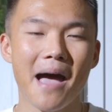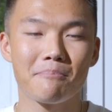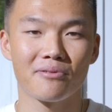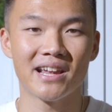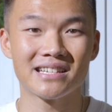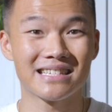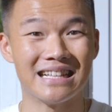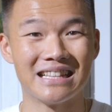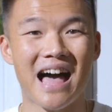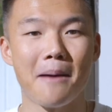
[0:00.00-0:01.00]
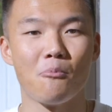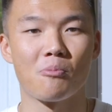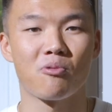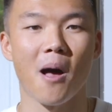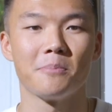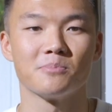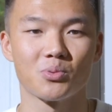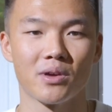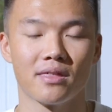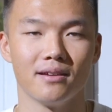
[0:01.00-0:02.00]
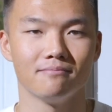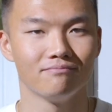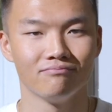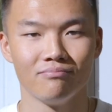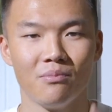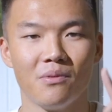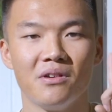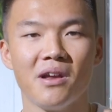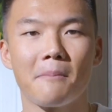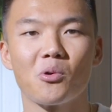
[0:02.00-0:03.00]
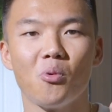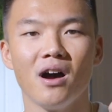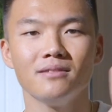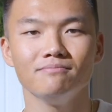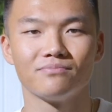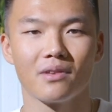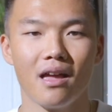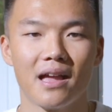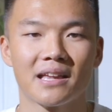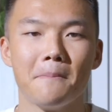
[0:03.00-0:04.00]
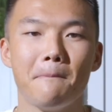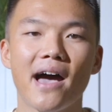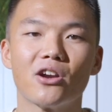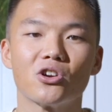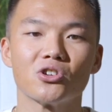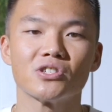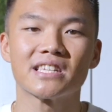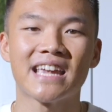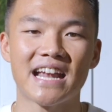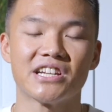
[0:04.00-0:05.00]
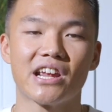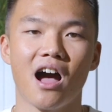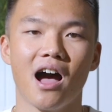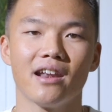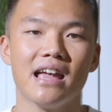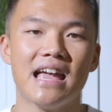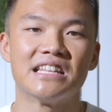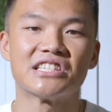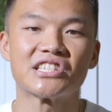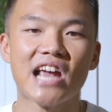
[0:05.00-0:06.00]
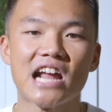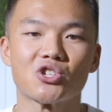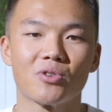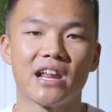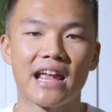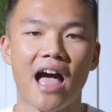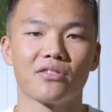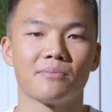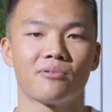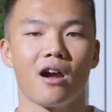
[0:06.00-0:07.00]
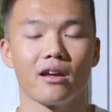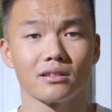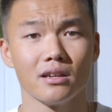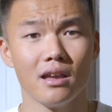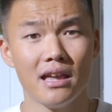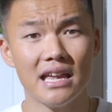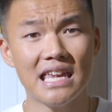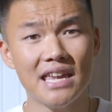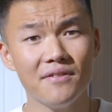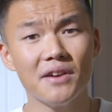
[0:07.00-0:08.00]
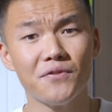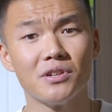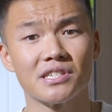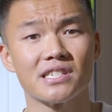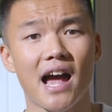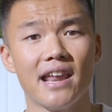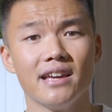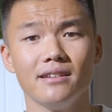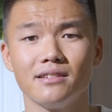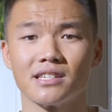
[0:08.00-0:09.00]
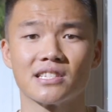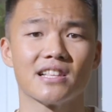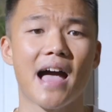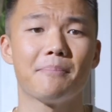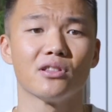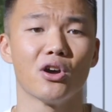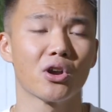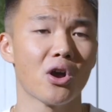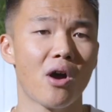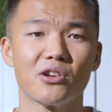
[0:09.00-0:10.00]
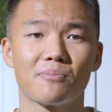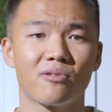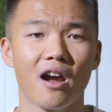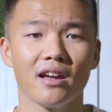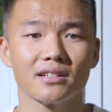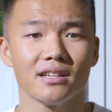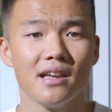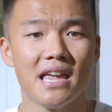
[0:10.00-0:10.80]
that brings a lot more problems with it. Number 1, competitors catching on and saturating out the product. Even if you decided to slap a logo on your product,